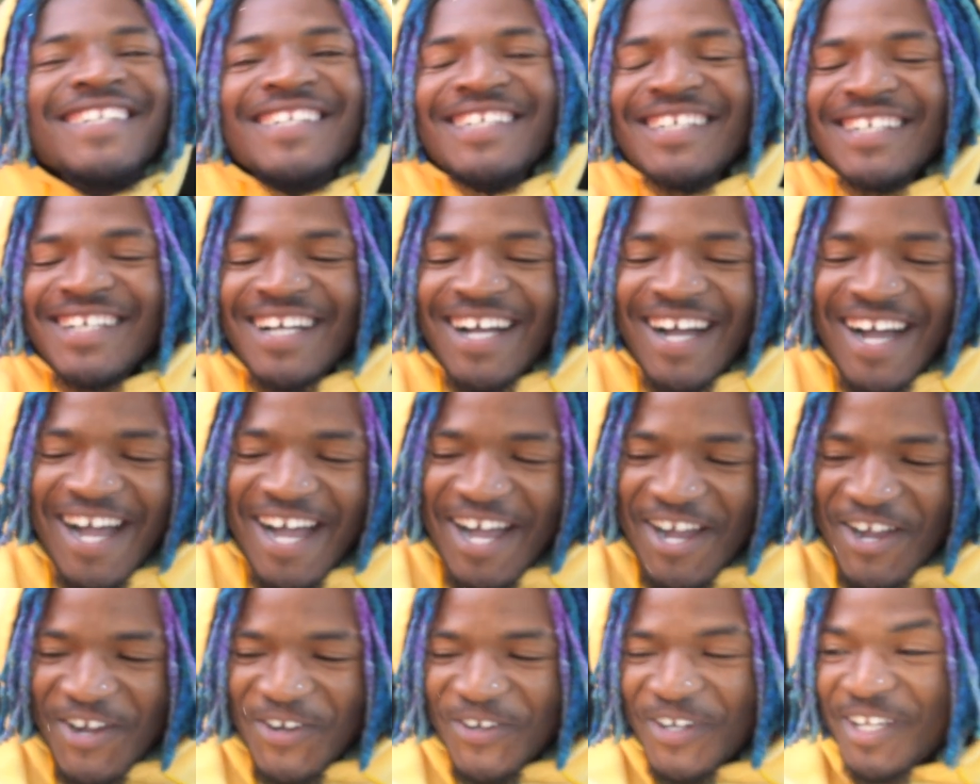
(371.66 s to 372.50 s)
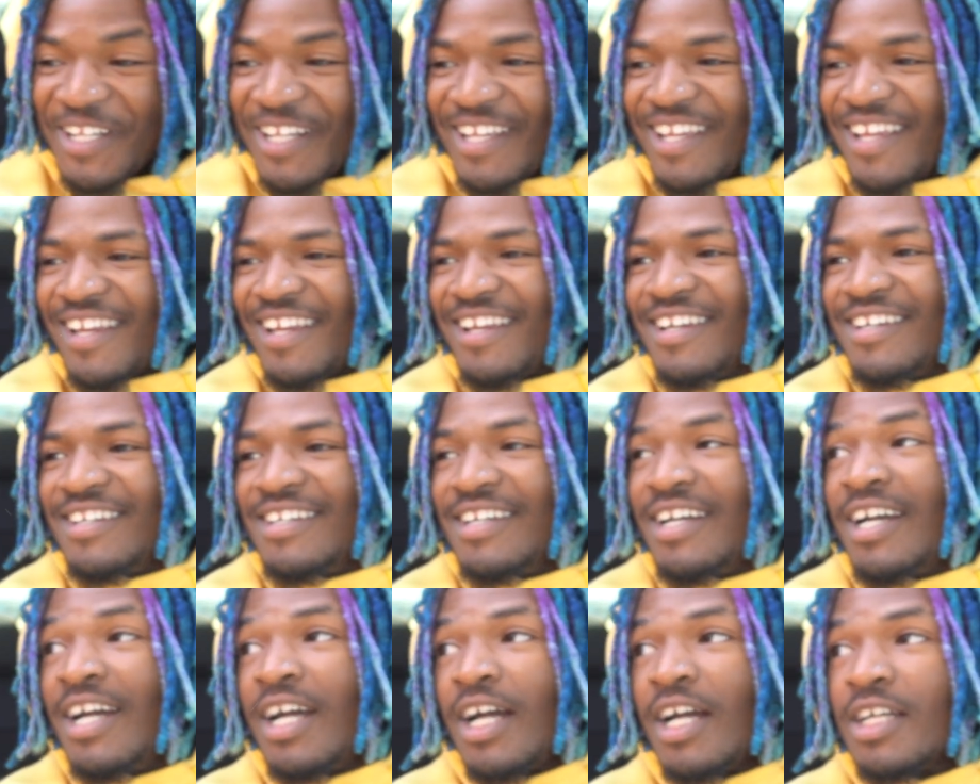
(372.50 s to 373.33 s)
bro. Already.
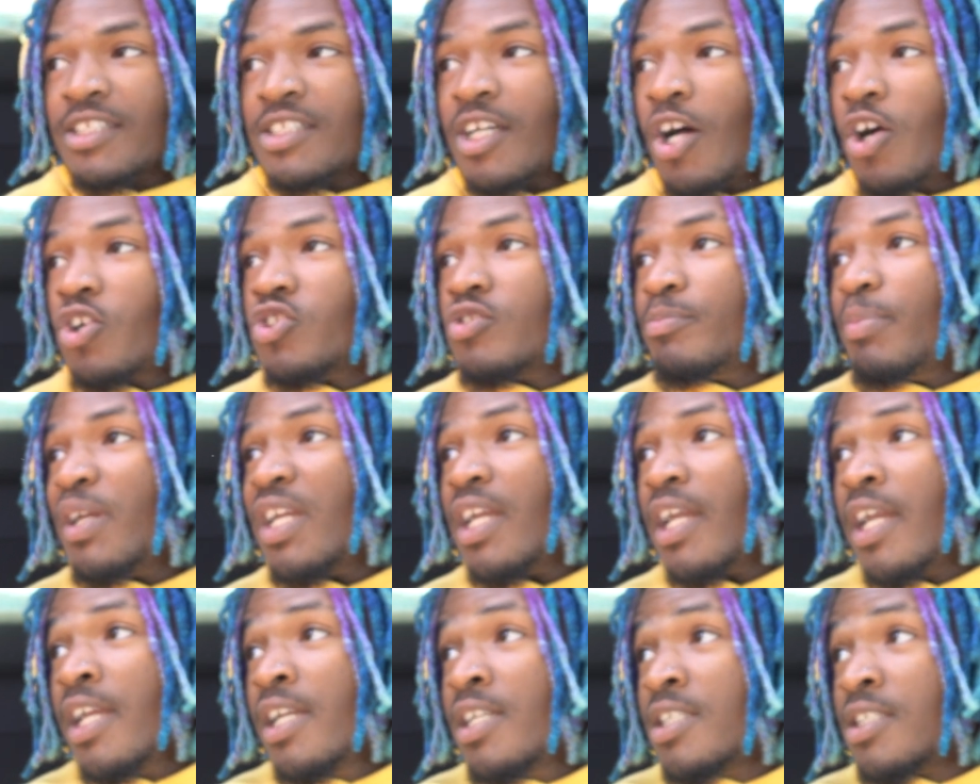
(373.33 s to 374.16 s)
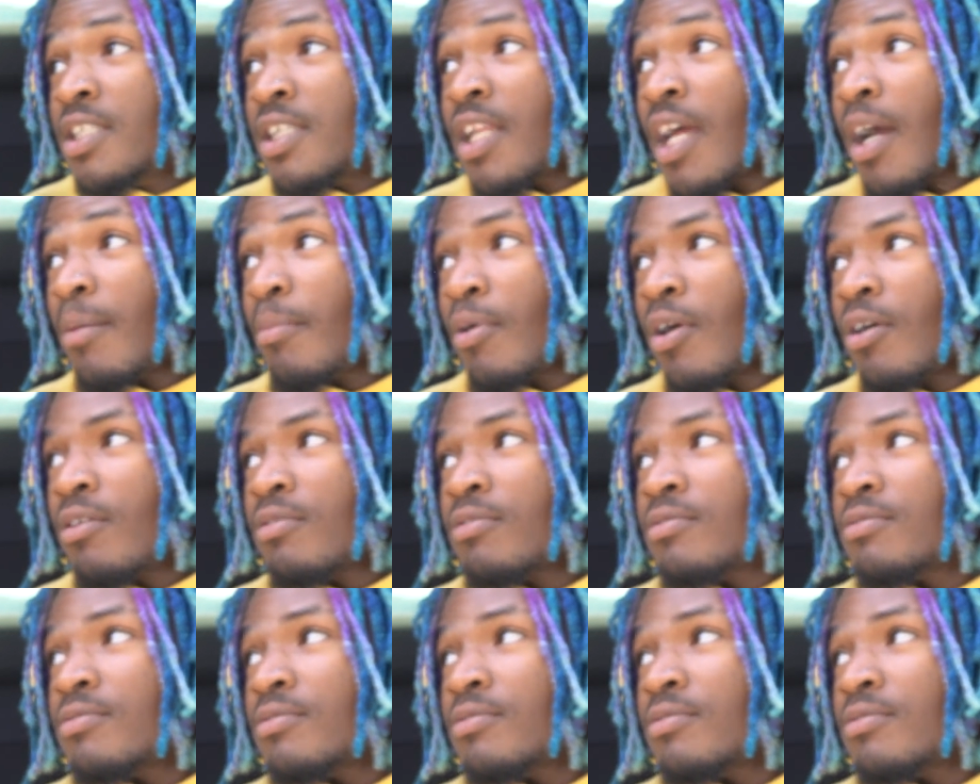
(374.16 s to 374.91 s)
I told you, be easy now, bro.